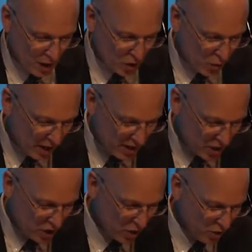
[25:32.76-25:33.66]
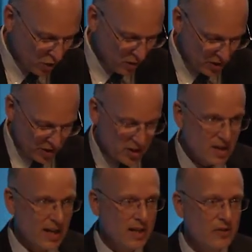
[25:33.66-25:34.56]
So, what I just showed you is the
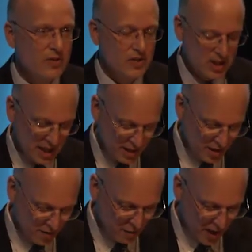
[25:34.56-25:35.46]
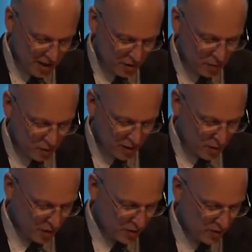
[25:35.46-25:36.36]
standard set of possible
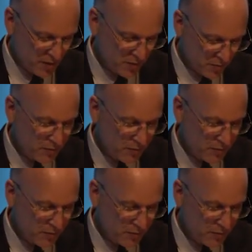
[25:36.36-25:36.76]
rebirths.